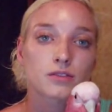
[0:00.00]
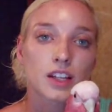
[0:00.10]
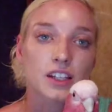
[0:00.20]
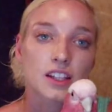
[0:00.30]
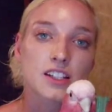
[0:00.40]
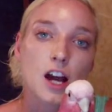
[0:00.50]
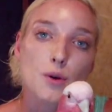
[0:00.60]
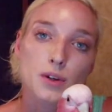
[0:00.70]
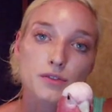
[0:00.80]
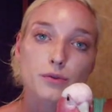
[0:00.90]
like that's
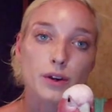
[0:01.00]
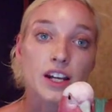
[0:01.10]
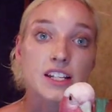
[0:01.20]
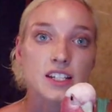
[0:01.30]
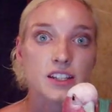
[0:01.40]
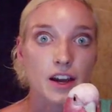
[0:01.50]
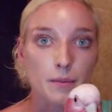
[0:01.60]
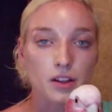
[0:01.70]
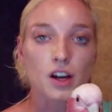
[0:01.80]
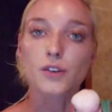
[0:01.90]
how we've raised
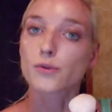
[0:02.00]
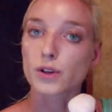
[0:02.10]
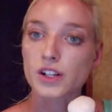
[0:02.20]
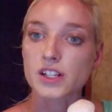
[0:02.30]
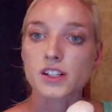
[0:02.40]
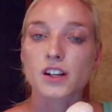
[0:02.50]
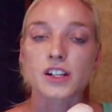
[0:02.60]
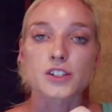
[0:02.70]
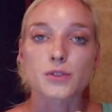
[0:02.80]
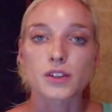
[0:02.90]
them a lot of work has gone
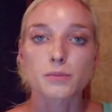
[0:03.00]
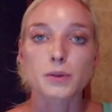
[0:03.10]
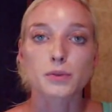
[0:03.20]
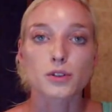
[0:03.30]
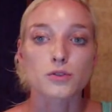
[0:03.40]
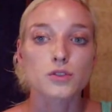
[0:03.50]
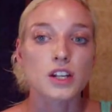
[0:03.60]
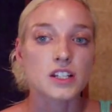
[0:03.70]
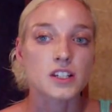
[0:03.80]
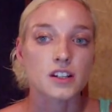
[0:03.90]
into it that people don't
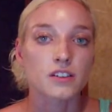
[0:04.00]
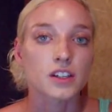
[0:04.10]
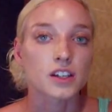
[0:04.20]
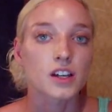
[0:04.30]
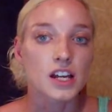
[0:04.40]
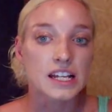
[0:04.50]
necessarily